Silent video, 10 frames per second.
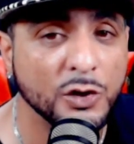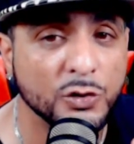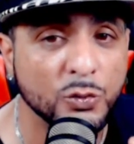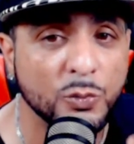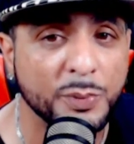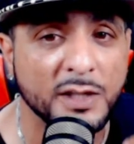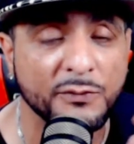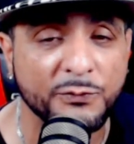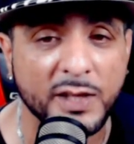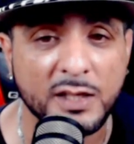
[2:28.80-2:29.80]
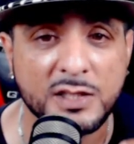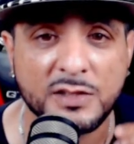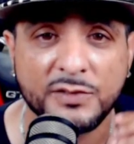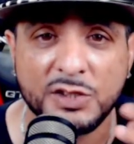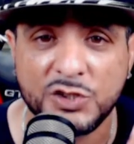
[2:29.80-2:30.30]
a dude being fake
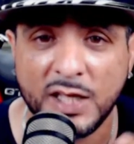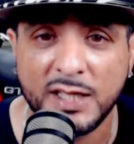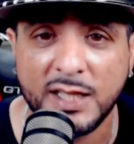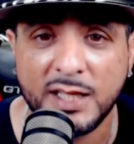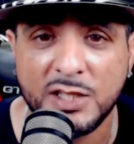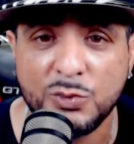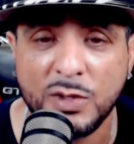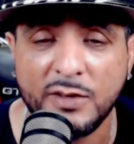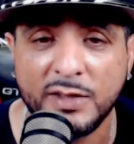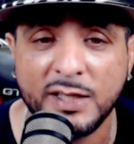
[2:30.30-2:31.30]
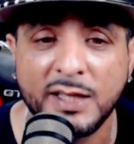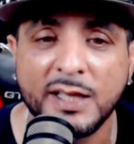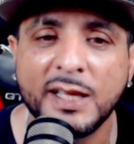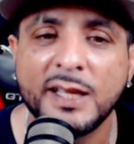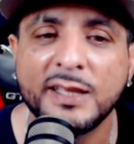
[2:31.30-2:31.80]
because of the chain that he's wearing,
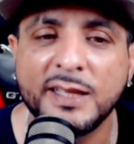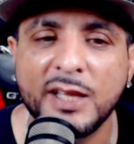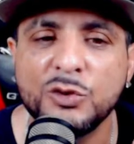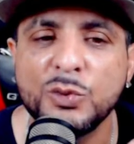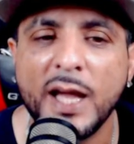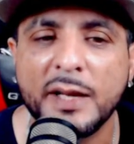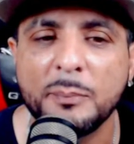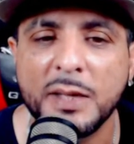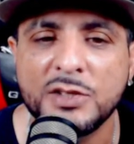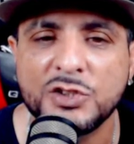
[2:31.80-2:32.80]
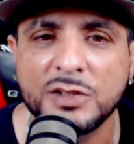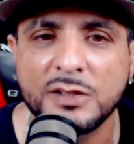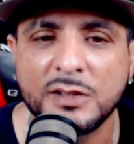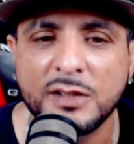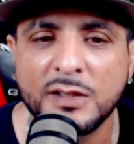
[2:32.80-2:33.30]
then you gotta
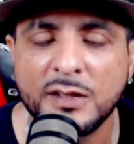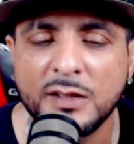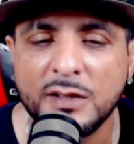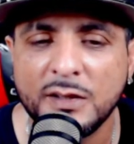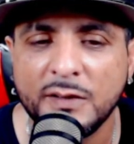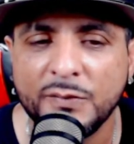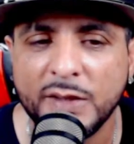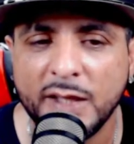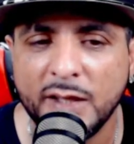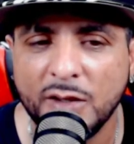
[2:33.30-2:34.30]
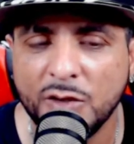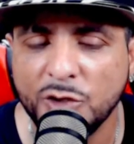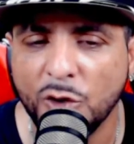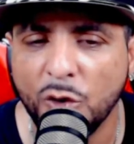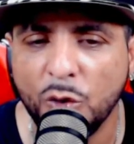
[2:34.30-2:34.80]
mention
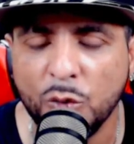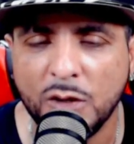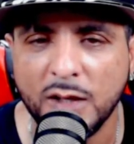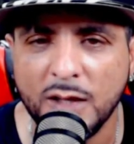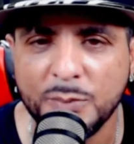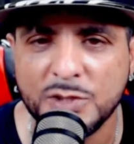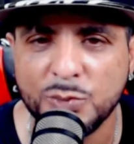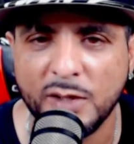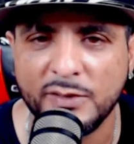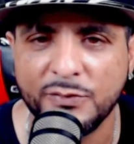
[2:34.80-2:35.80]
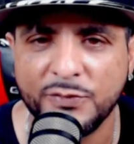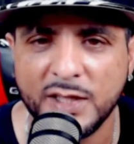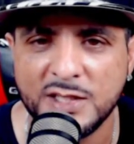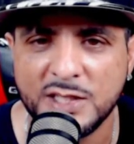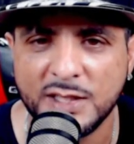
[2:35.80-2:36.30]
the whole club is wearing
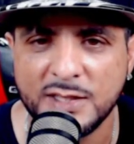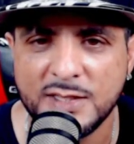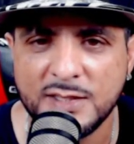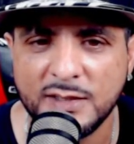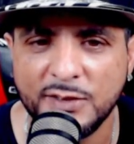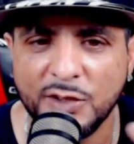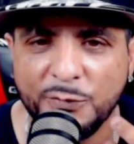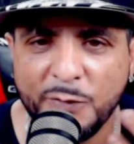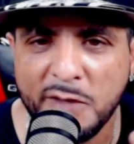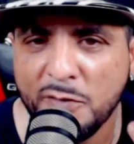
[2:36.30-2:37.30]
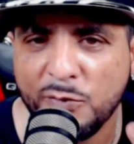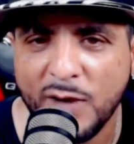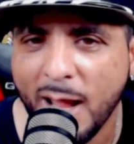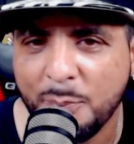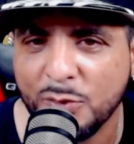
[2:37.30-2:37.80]
fake chains. Your favorite
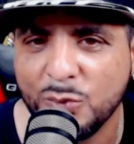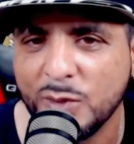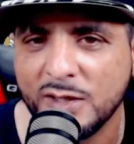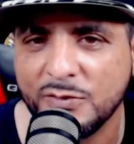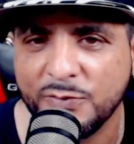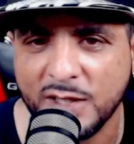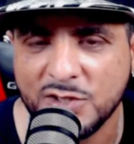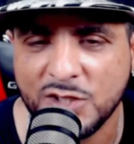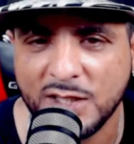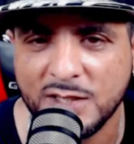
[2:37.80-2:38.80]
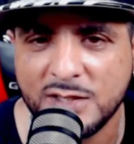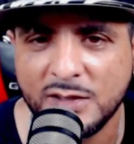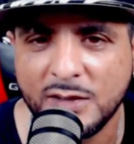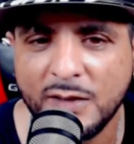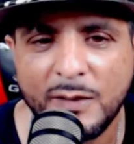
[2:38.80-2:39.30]
rapper wears fake chains.
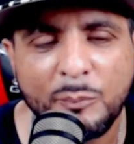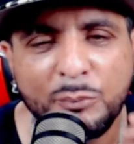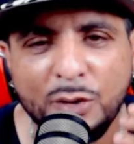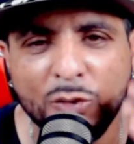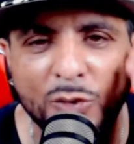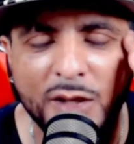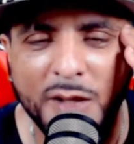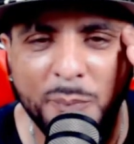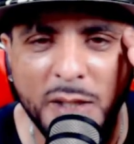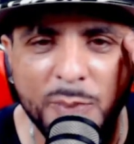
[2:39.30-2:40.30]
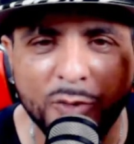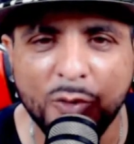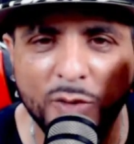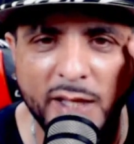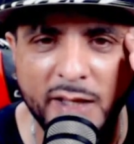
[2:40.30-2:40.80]
Bro, people
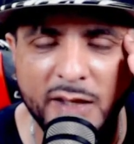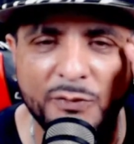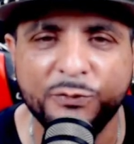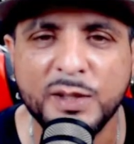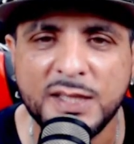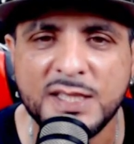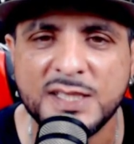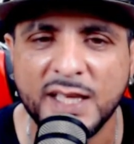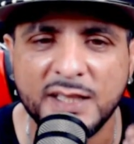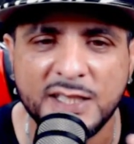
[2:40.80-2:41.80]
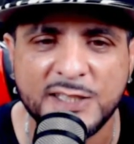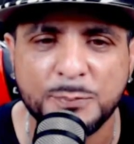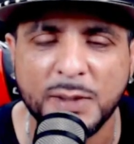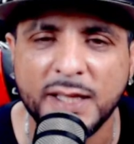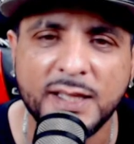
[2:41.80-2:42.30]
don't get it. 50 Cent
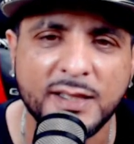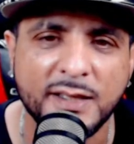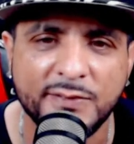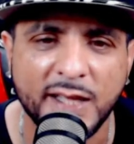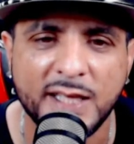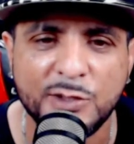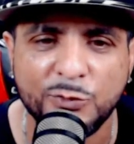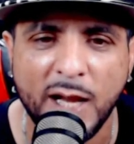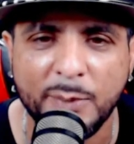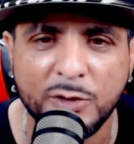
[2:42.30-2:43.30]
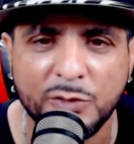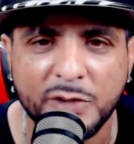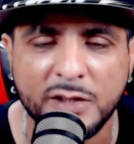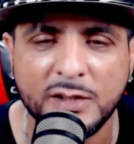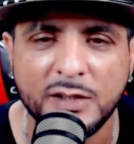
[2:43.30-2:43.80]
explained that his rap
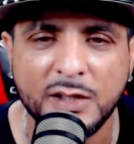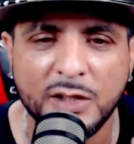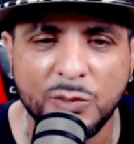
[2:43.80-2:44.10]
career,